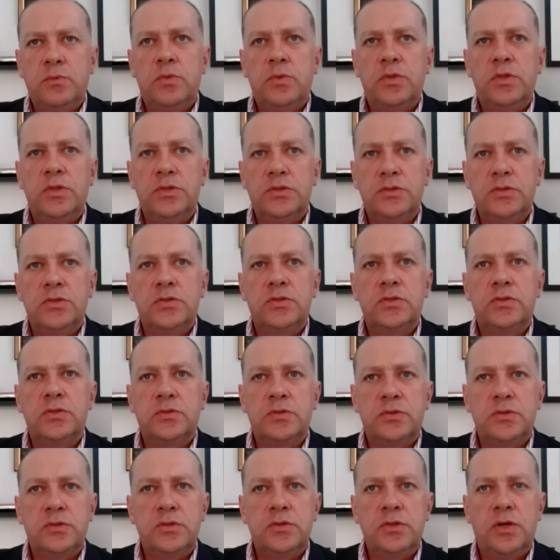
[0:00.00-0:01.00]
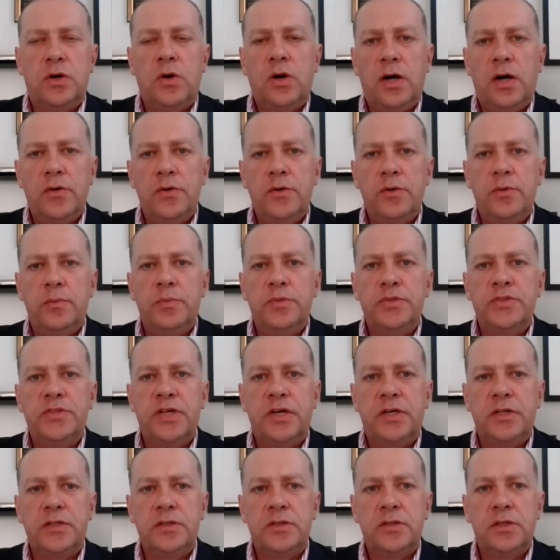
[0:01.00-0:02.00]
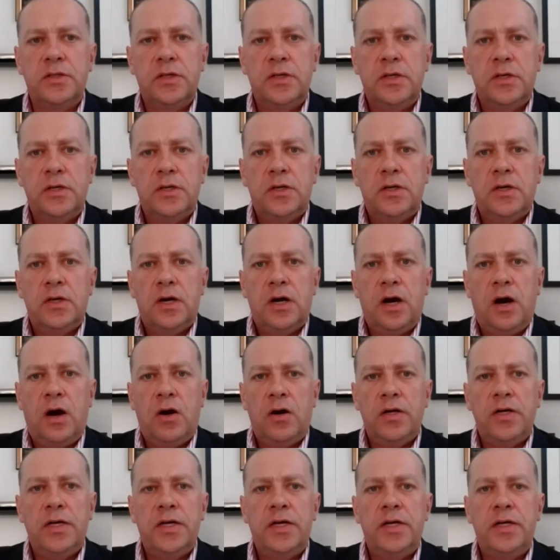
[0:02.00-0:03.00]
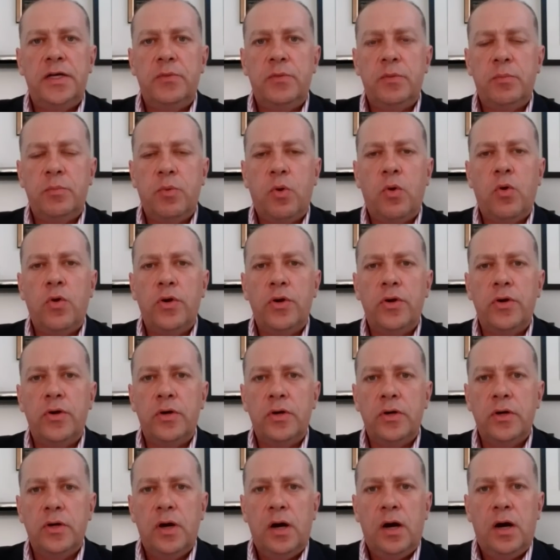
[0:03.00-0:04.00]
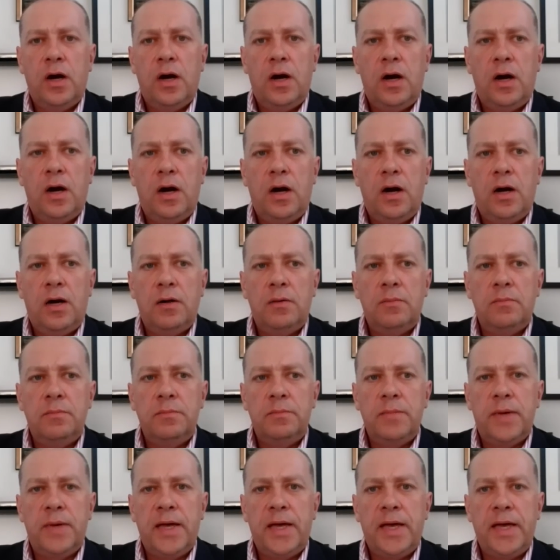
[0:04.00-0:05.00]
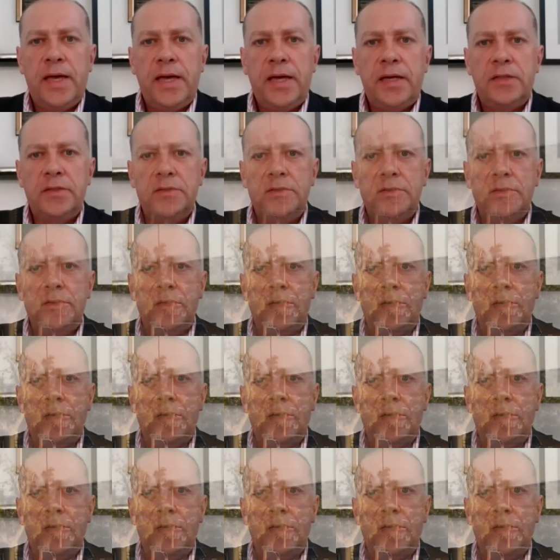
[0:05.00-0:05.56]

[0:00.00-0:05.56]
was, you know, 100% hard hitting reporter. Um, and